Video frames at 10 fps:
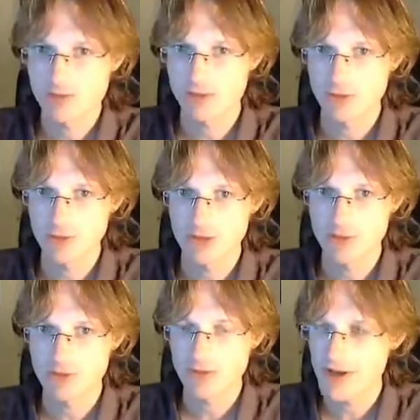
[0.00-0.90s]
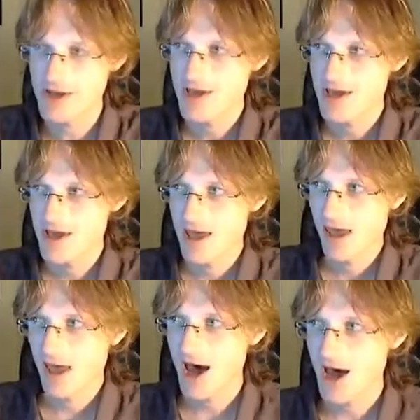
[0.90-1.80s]
We're going to be ready.
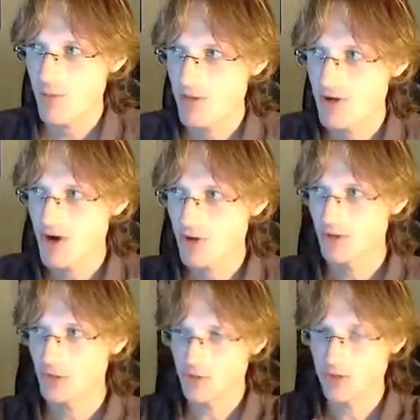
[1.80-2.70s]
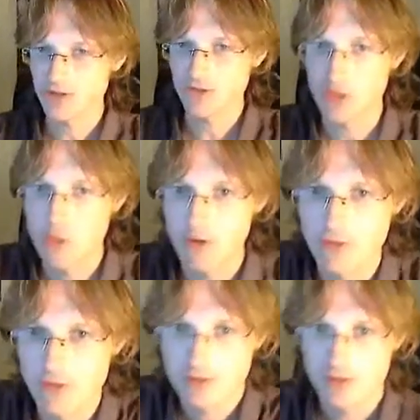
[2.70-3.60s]
We're going to be ready to go
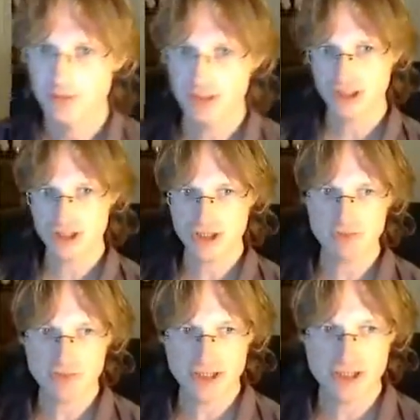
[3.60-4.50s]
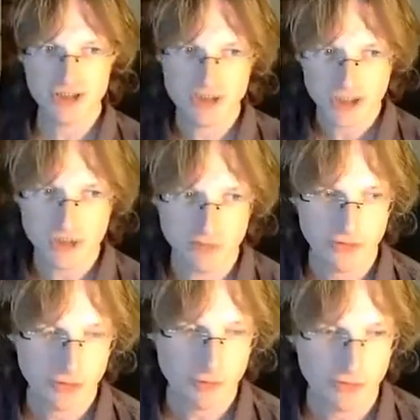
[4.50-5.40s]
over. We're going to be ready to cross over
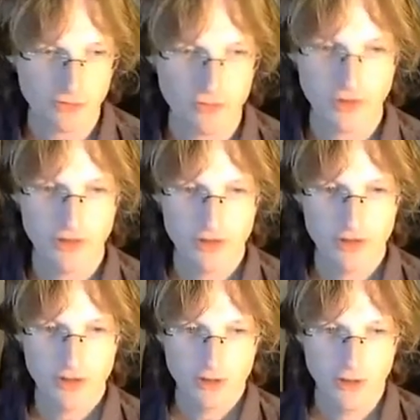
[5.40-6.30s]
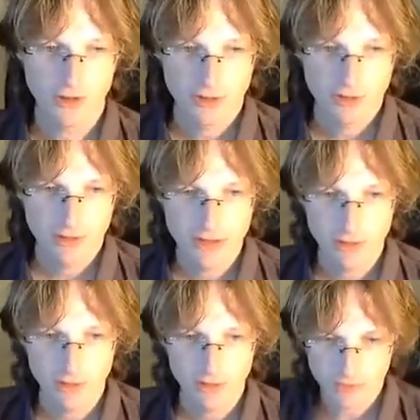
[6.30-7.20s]
to Equestria and to
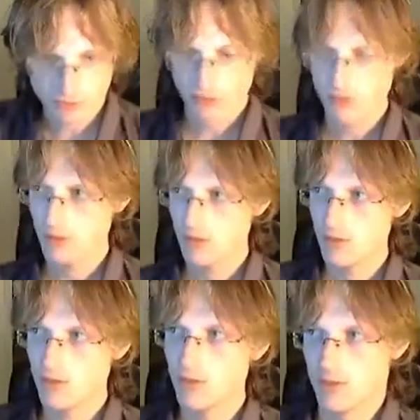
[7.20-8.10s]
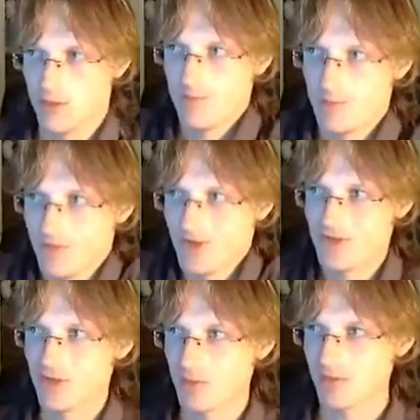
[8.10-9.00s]
immigrate. Though
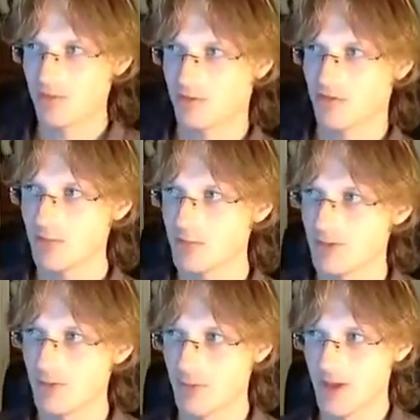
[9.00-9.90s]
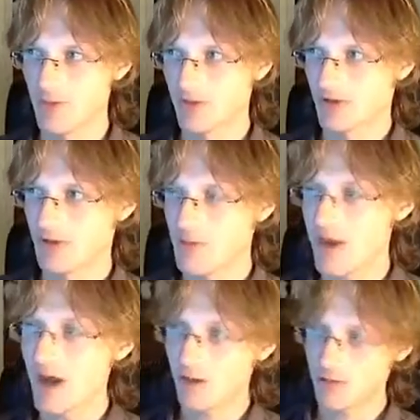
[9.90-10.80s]
some people may want to come
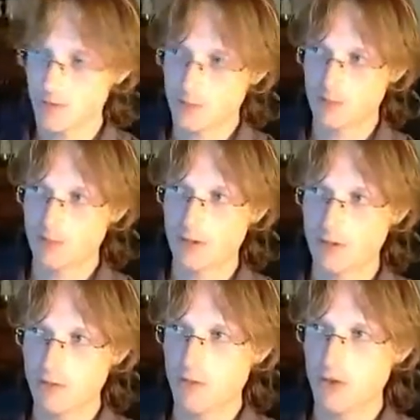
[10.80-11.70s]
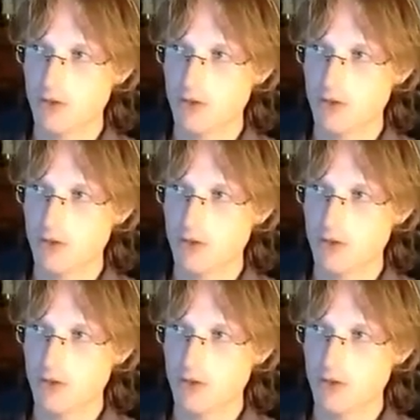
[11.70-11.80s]
back. I know,